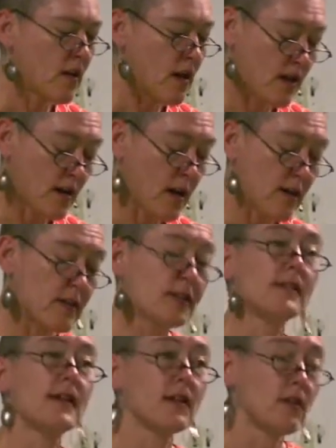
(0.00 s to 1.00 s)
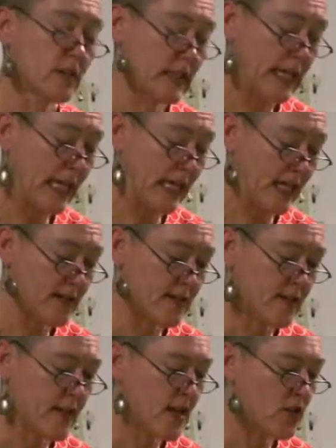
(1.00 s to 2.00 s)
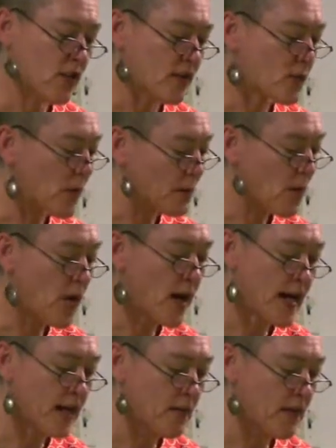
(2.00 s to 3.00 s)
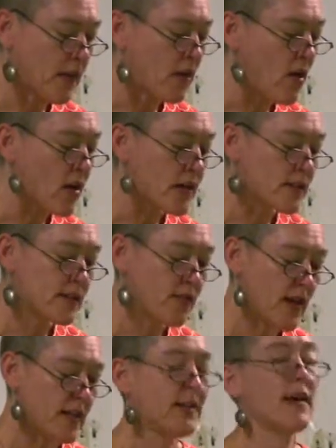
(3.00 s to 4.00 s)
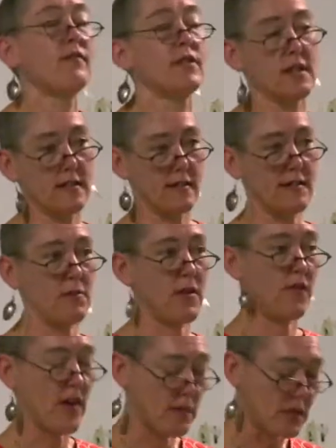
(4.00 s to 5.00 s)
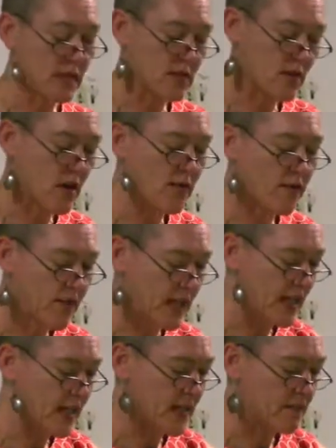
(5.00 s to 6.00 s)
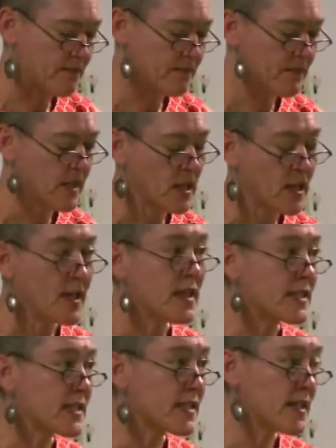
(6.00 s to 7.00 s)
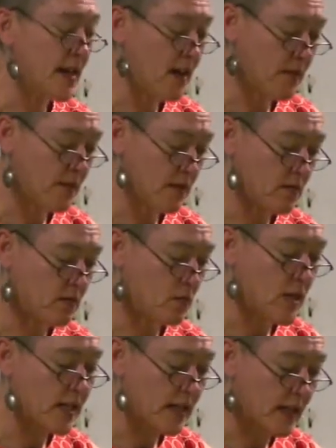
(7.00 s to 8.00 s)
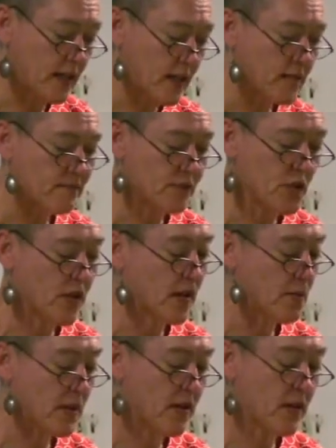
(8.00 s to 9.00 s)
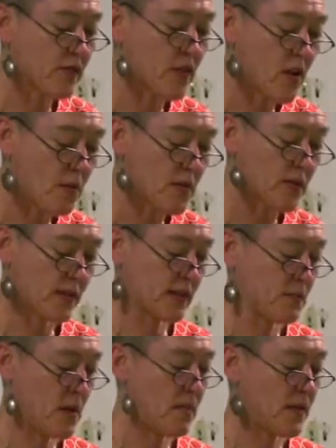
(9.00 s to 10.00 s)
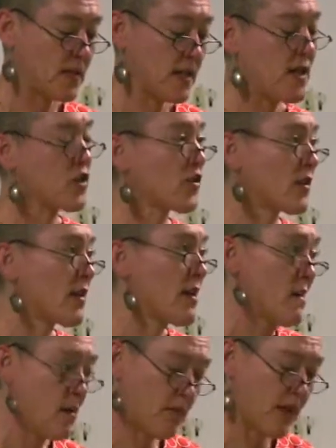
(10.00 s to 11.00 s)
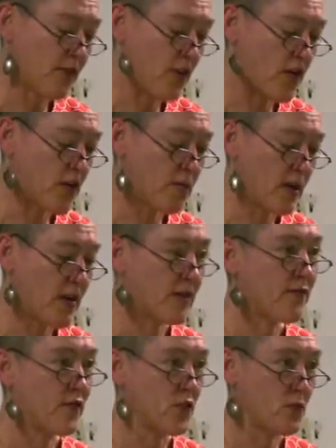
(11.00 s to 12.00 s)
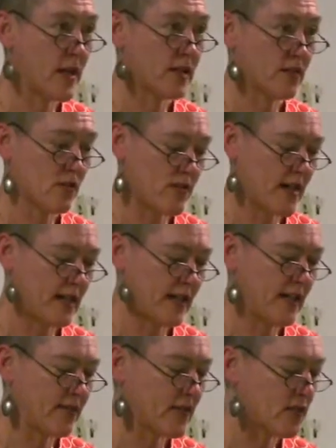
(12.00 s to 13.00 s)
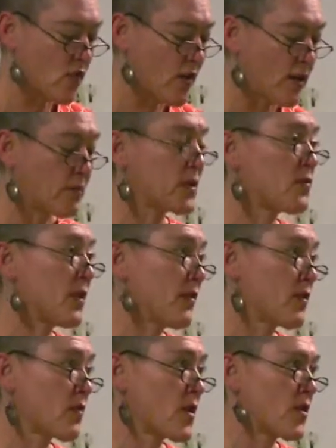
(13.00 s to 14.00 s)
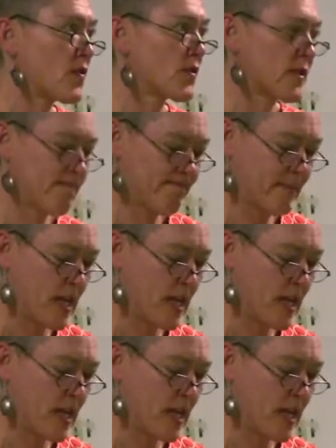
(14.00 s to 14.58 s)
Our garden signaled need, just one more item in a long list of evidence that my family did not fit in. It didn't help that one year, during a period of compost experimentation, my father buried food waste directly in the soil between the rows.